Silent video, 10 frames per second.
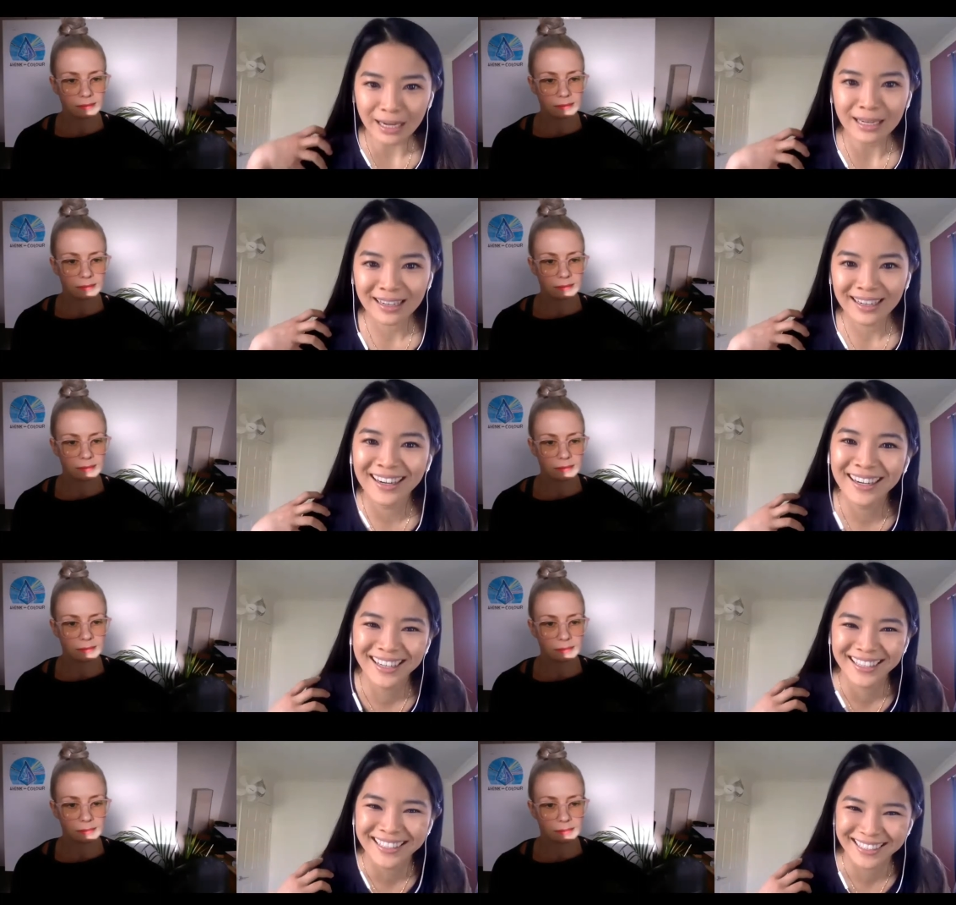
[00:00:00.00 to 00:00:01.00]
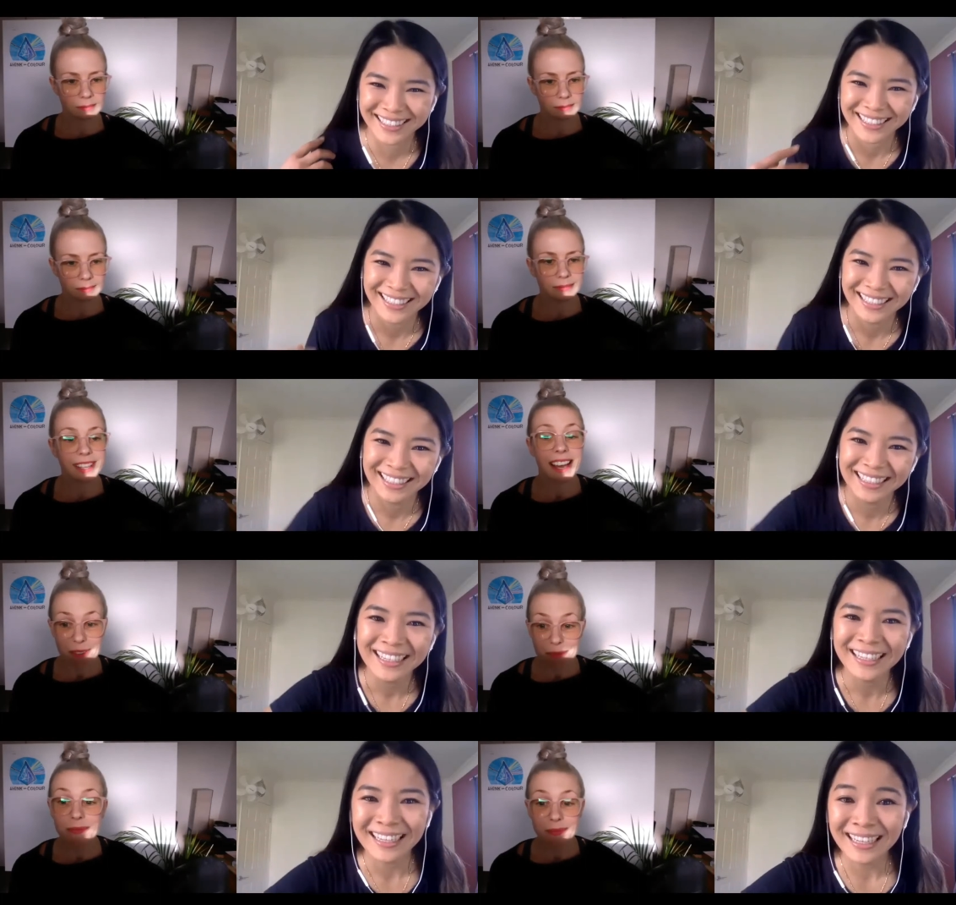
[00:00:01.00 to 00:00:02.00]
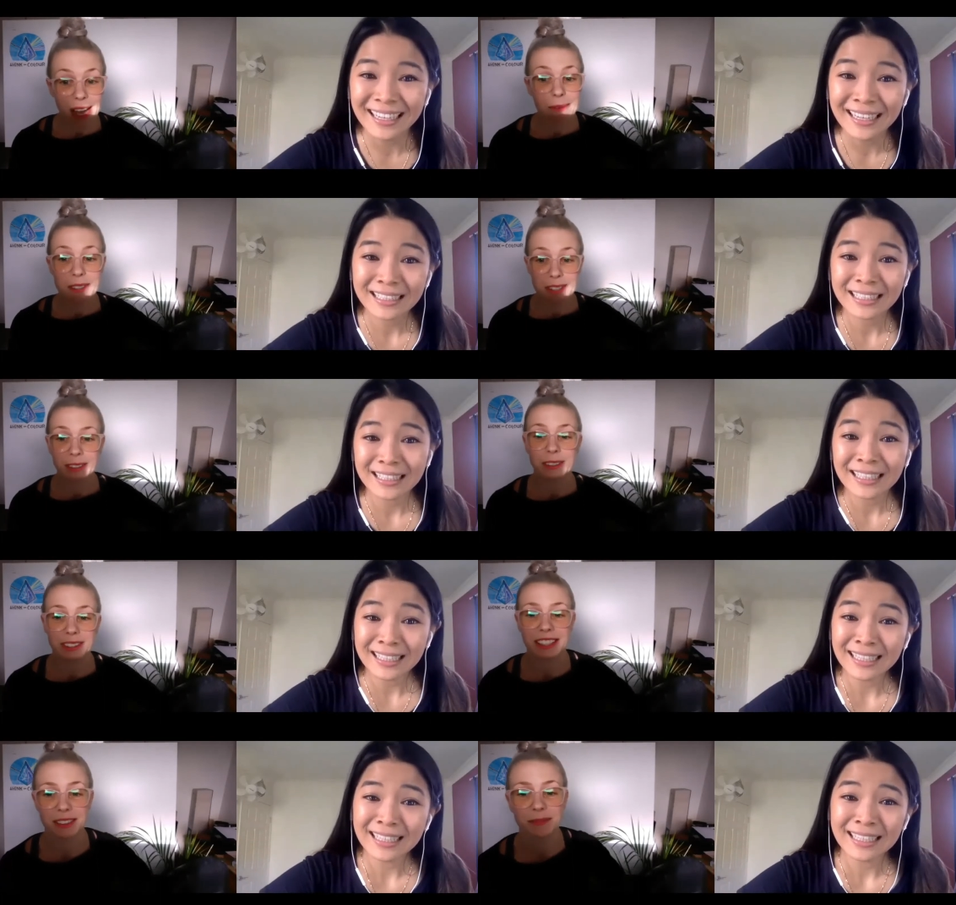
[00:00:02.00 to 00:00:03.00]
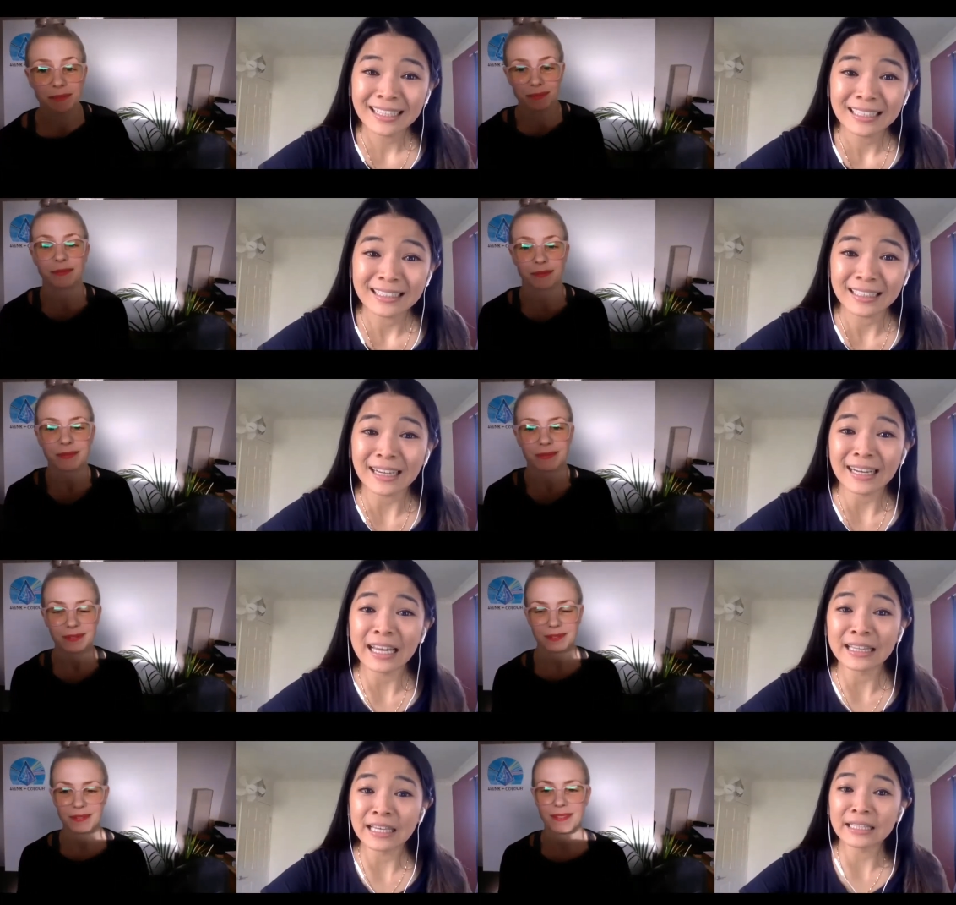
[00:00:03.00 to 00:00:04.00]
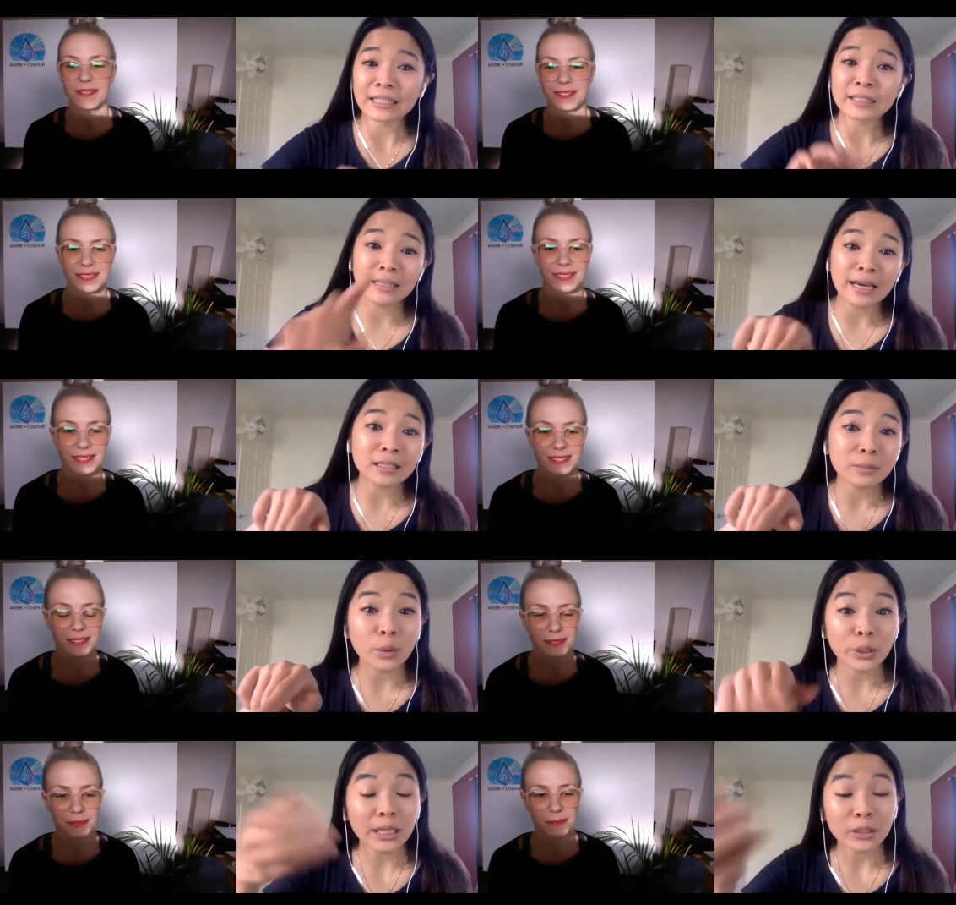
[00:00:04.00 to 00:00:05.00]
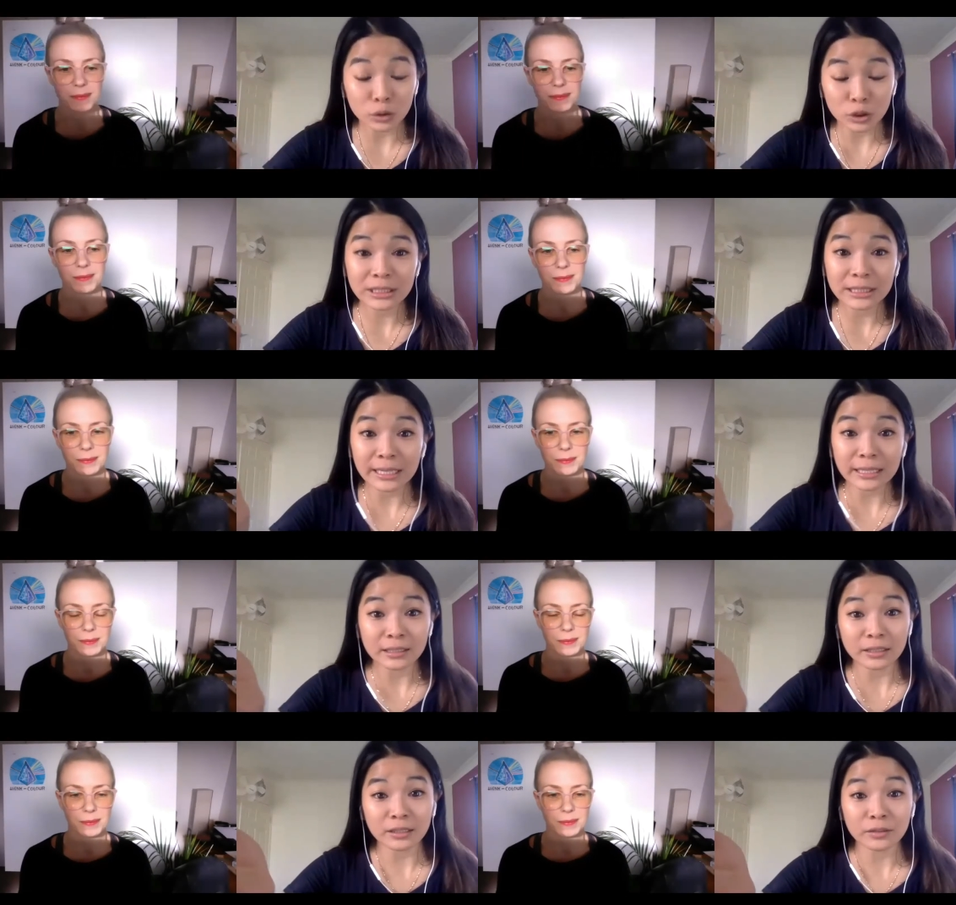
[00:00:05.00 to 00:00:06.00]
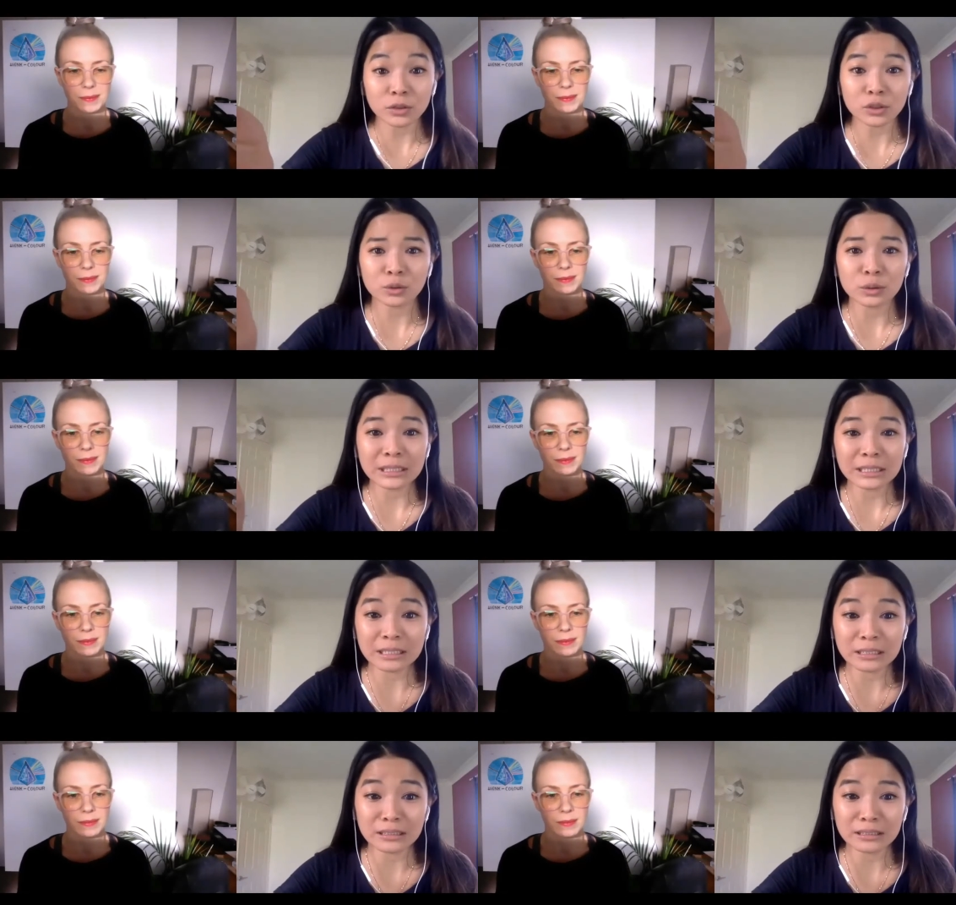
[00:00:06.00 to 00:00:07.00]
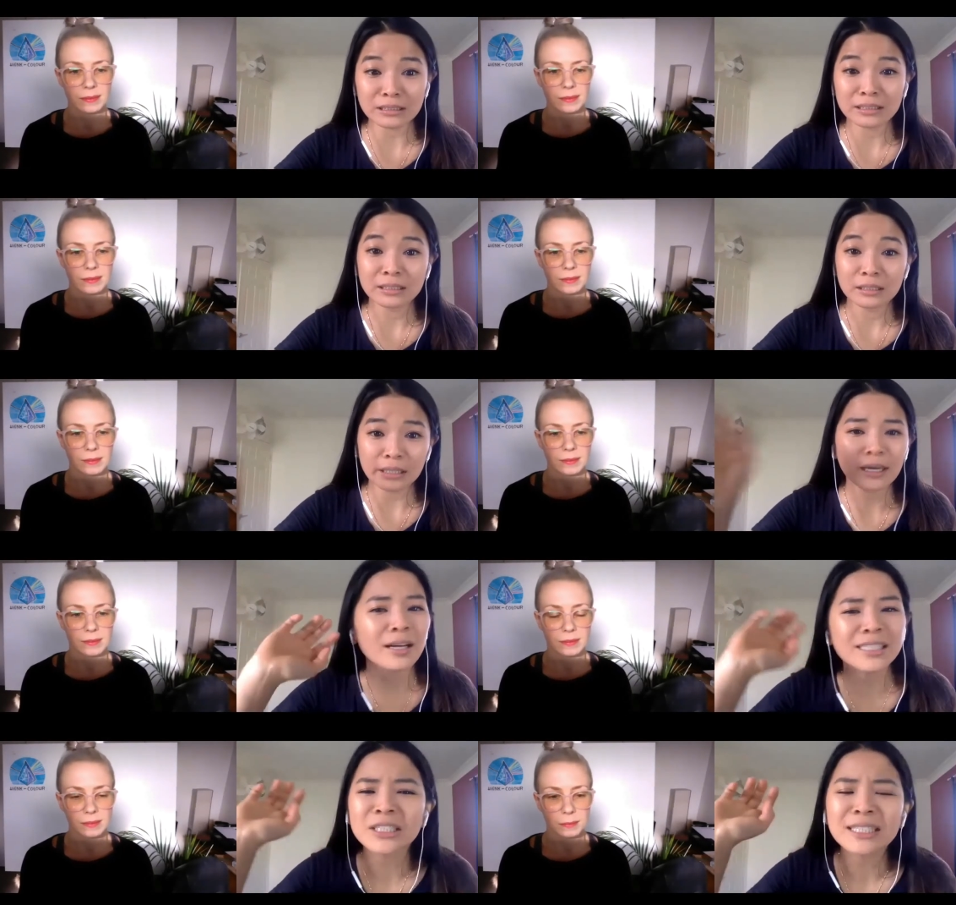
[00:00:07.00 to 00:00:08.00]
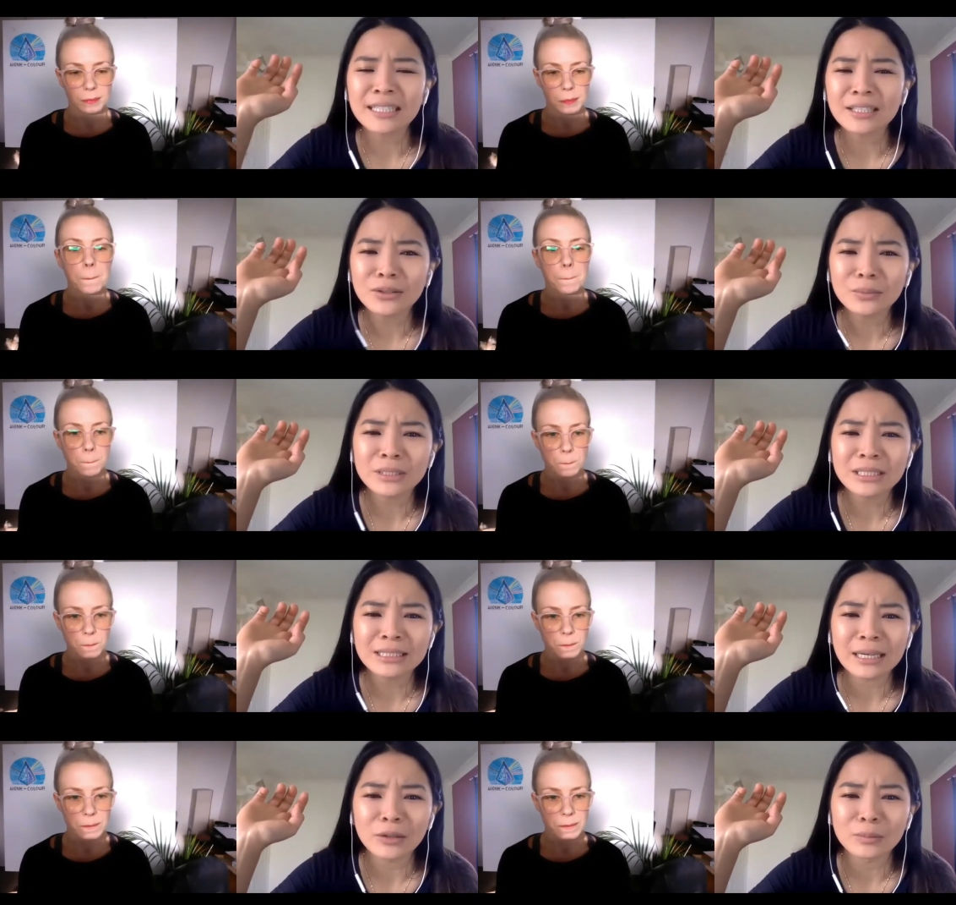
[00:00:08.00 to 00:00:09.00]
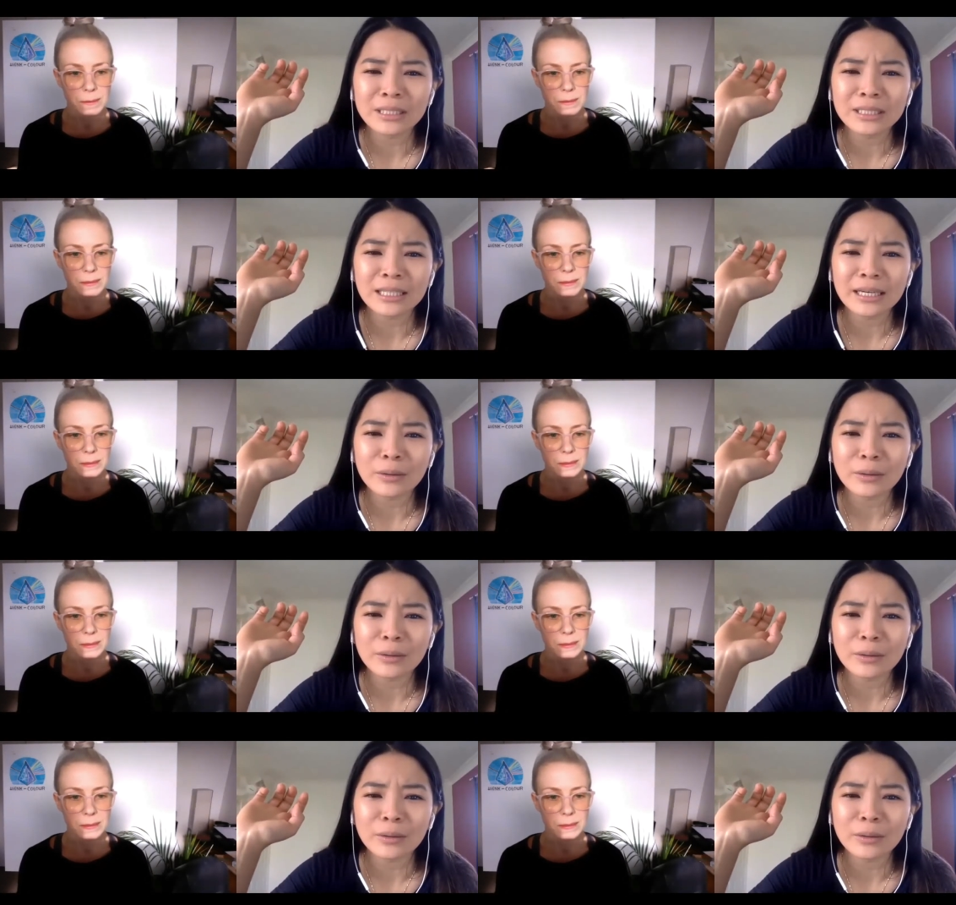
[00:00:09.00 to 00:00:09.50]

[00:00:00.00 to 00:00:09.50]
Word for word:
Speaker 1: back.
Speaker 2: Yeah, absolutely.
Speaker 1: Yeah, and then the other point that you just said, the virtual assistant thing. Actually, can you please tell me